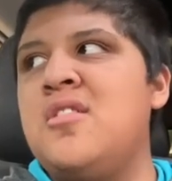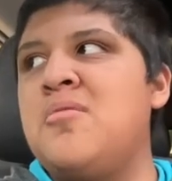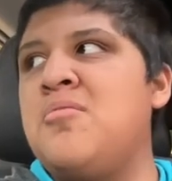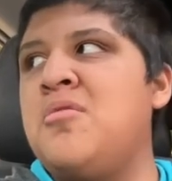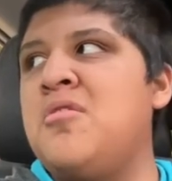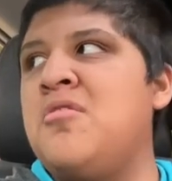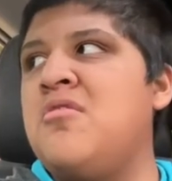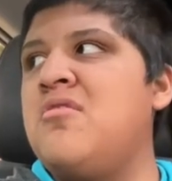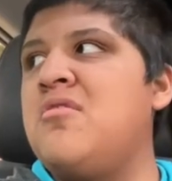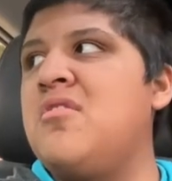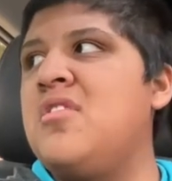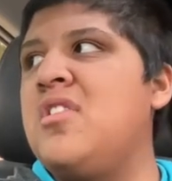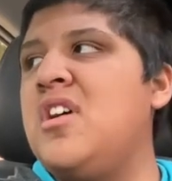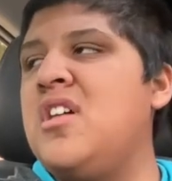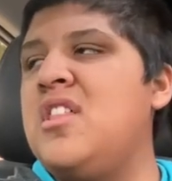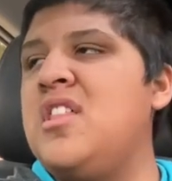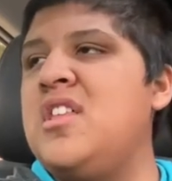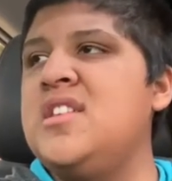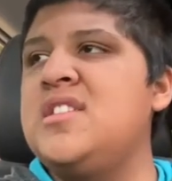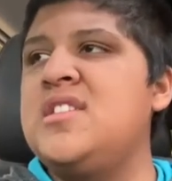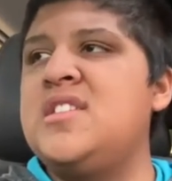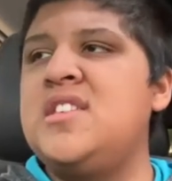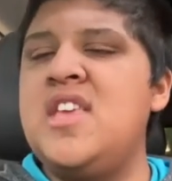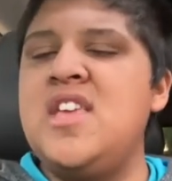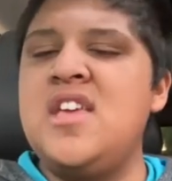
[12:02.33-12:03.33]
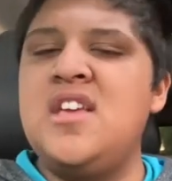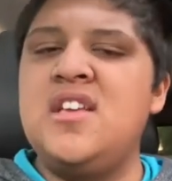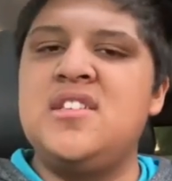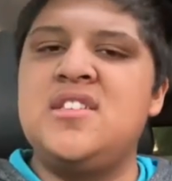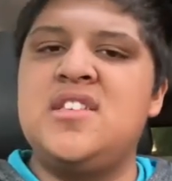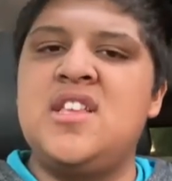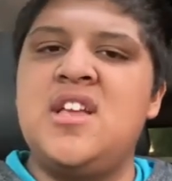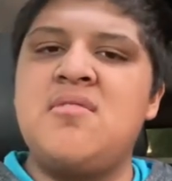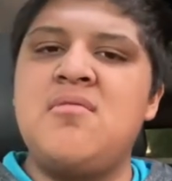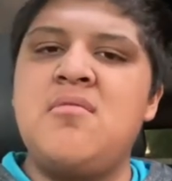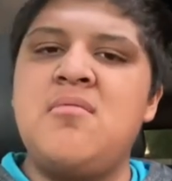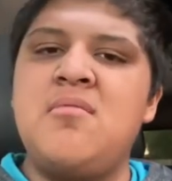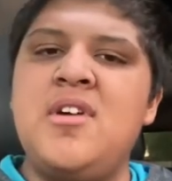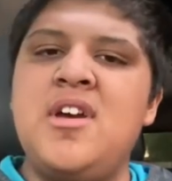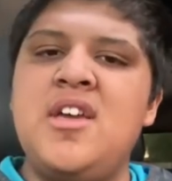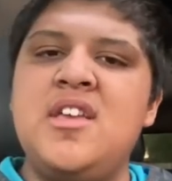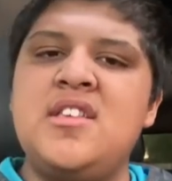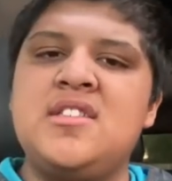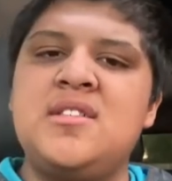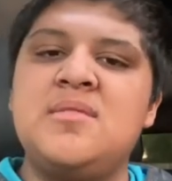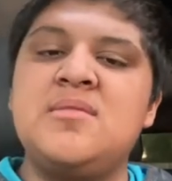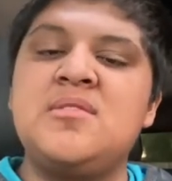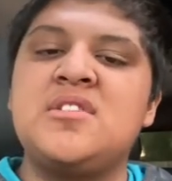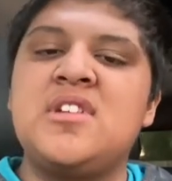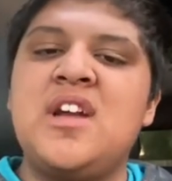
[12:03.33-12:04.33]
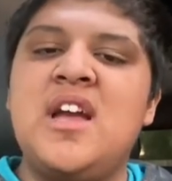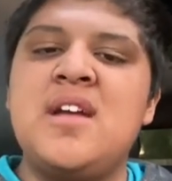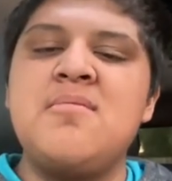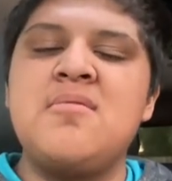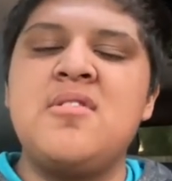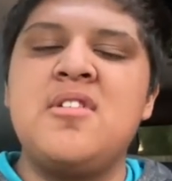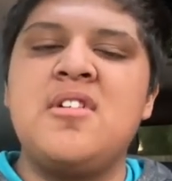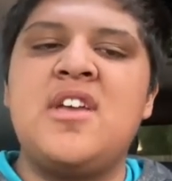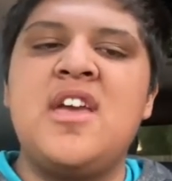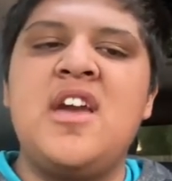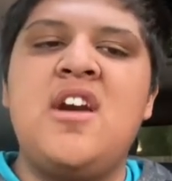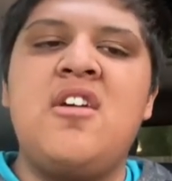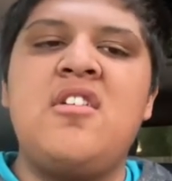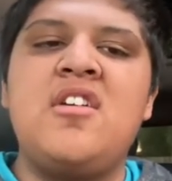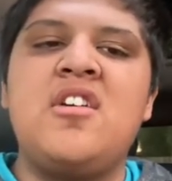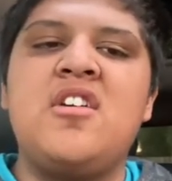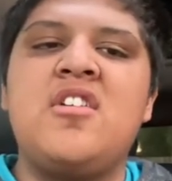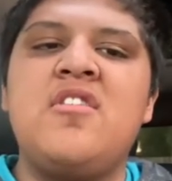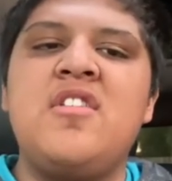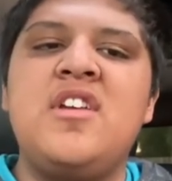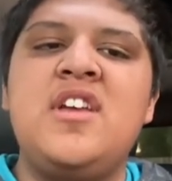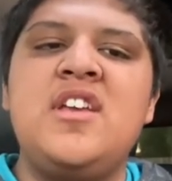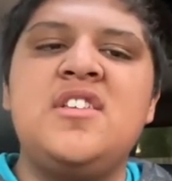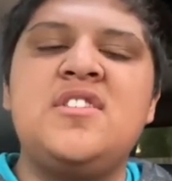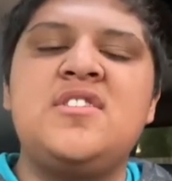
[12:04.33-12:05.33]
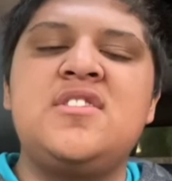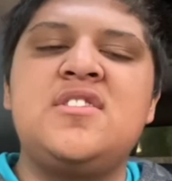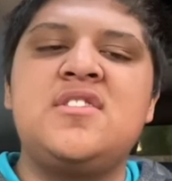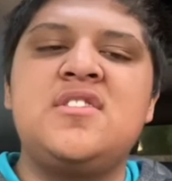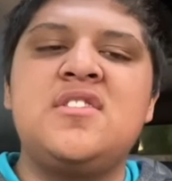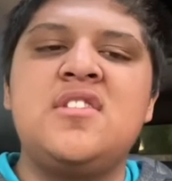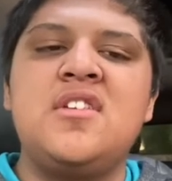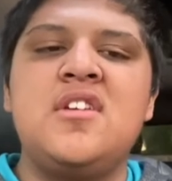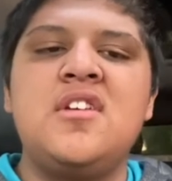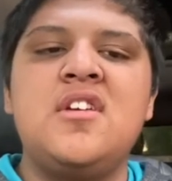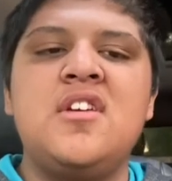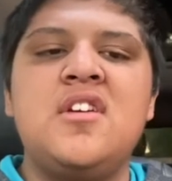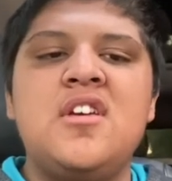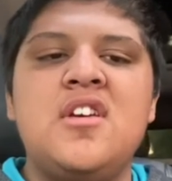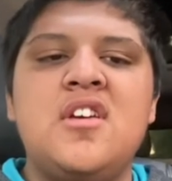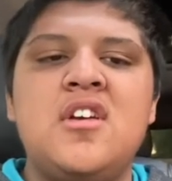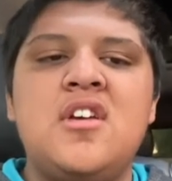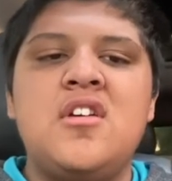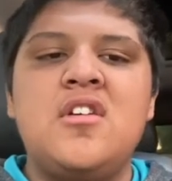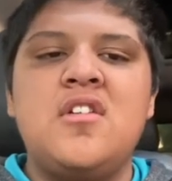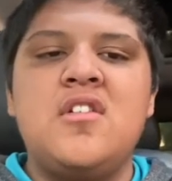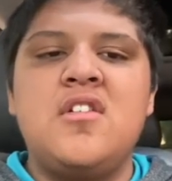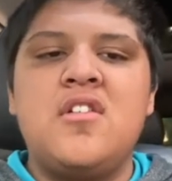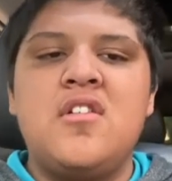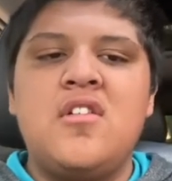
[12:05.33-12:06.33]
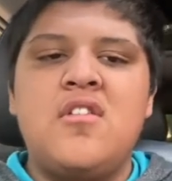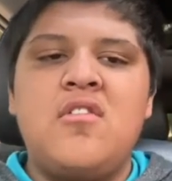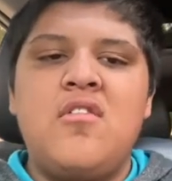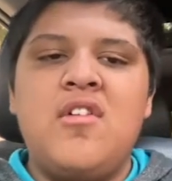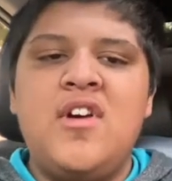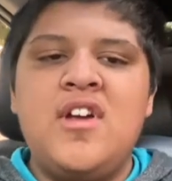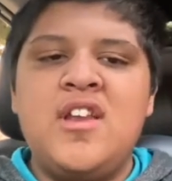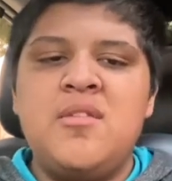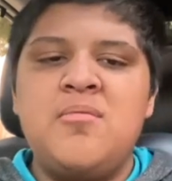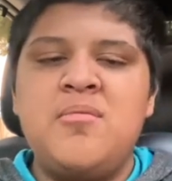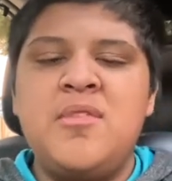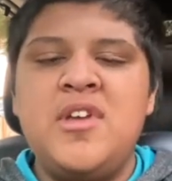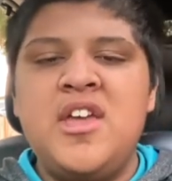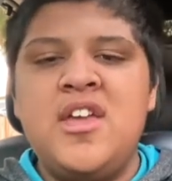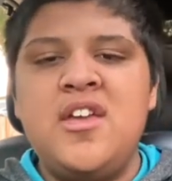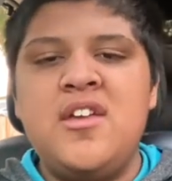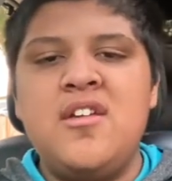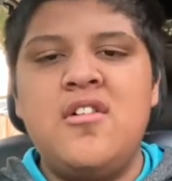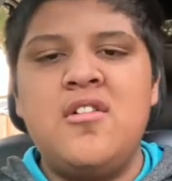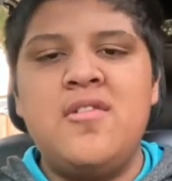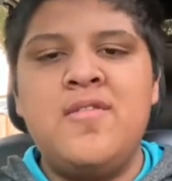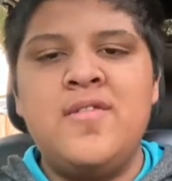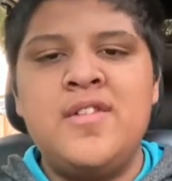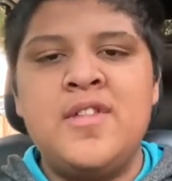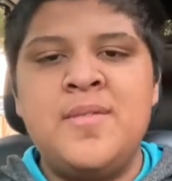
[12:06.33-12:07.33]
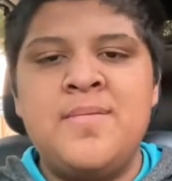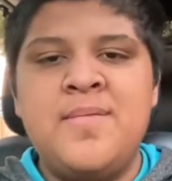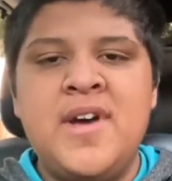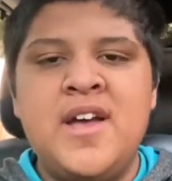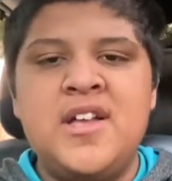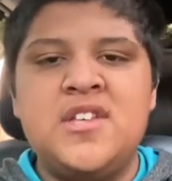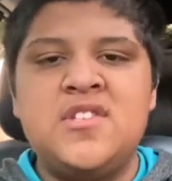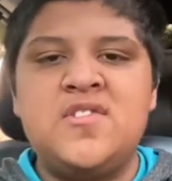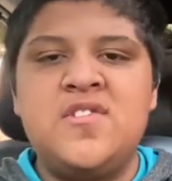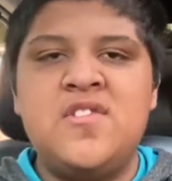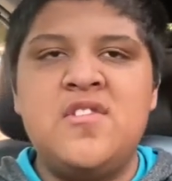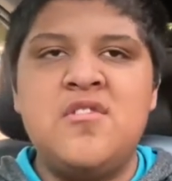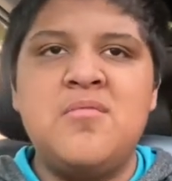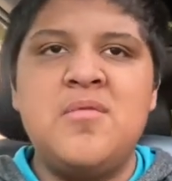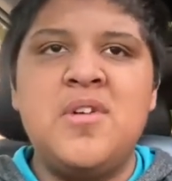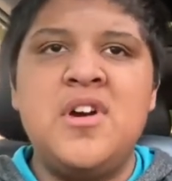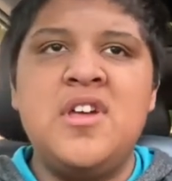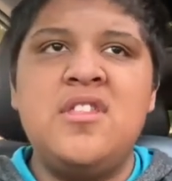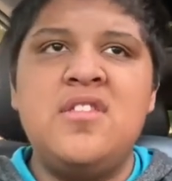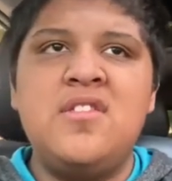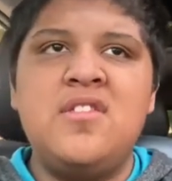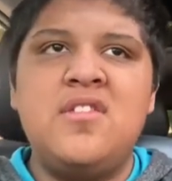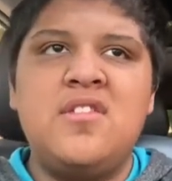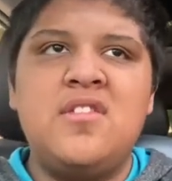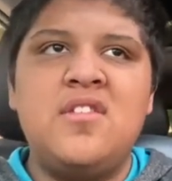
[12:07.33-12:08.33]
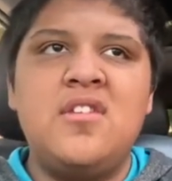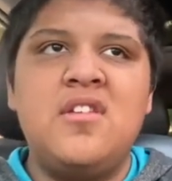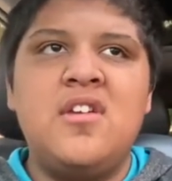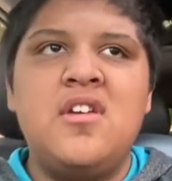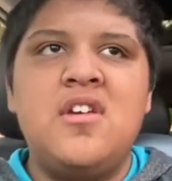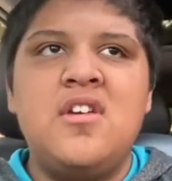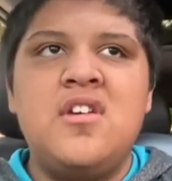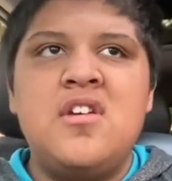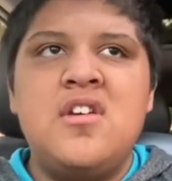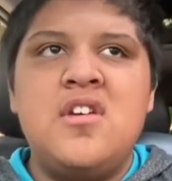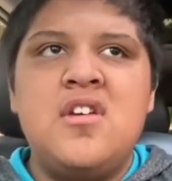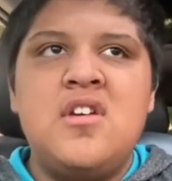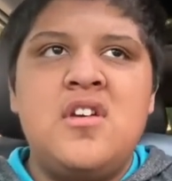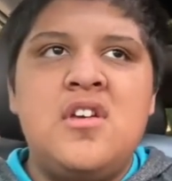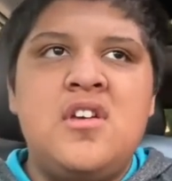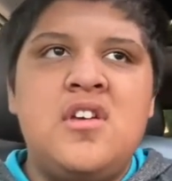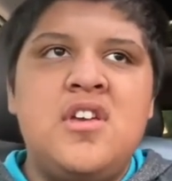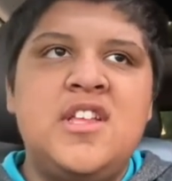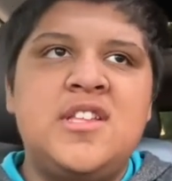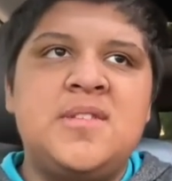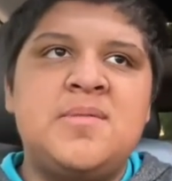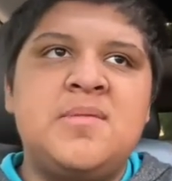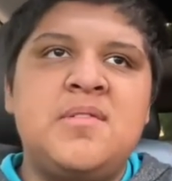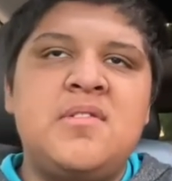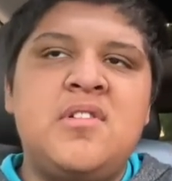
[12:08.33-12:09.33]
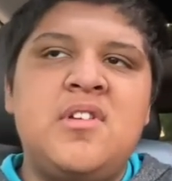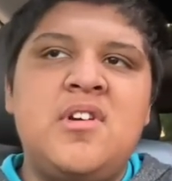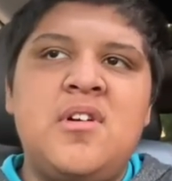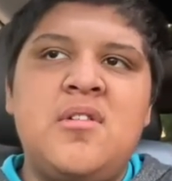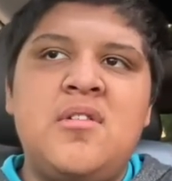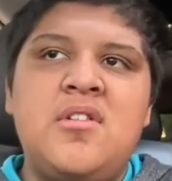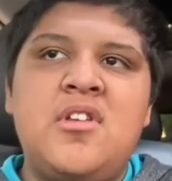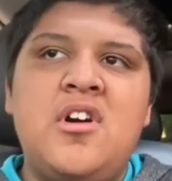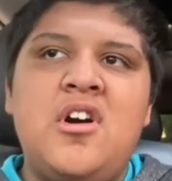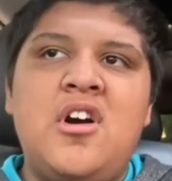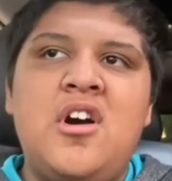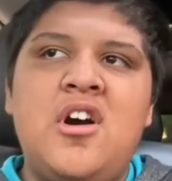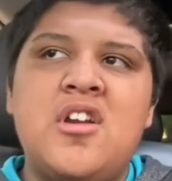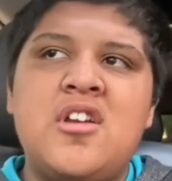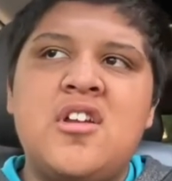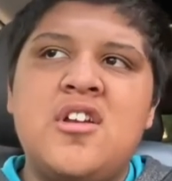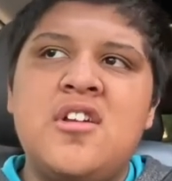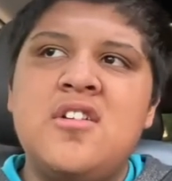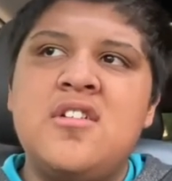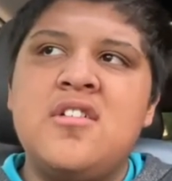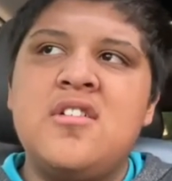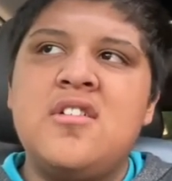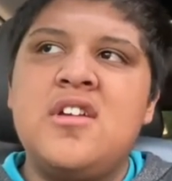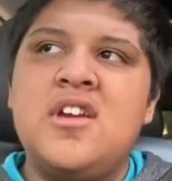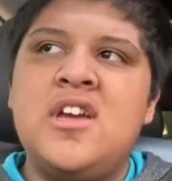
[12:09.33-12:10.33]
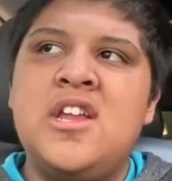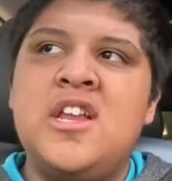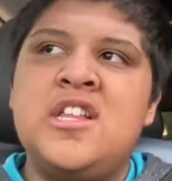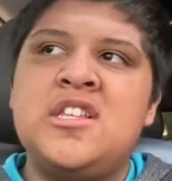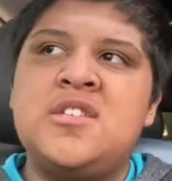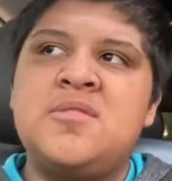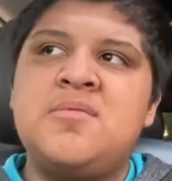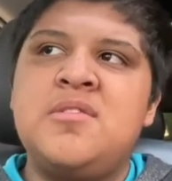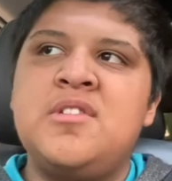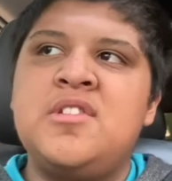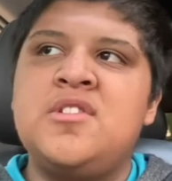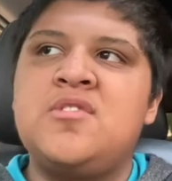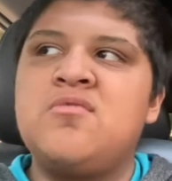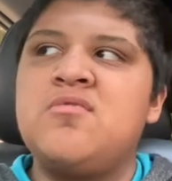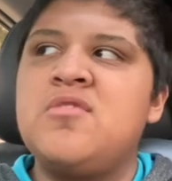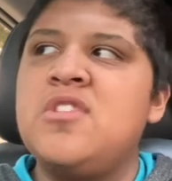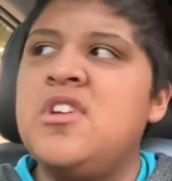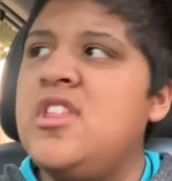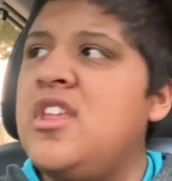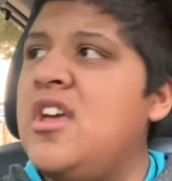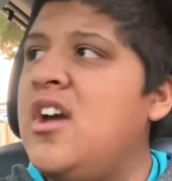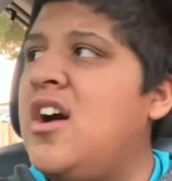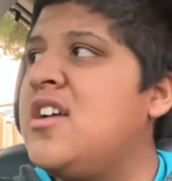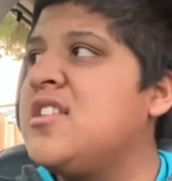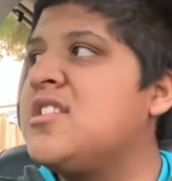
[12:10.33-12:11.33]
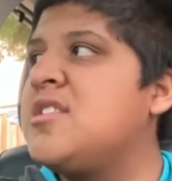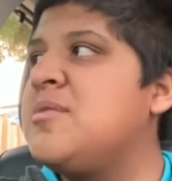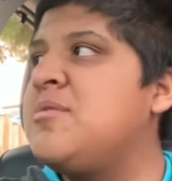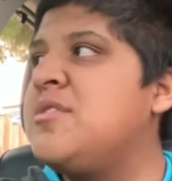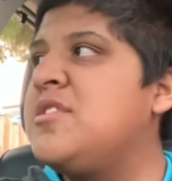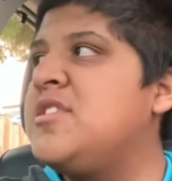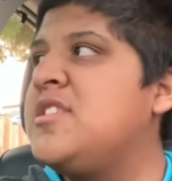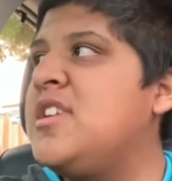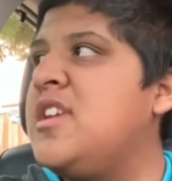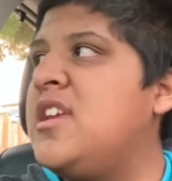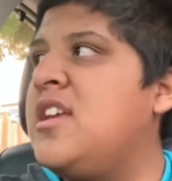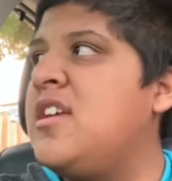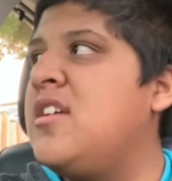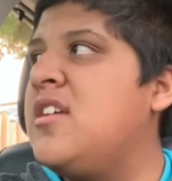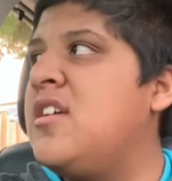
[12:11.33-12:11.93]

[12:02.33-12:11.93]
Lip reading: But at least seeing some of my subscriber count increase quite a bit over the past few months, it's been an honor, and it's really awesome to see.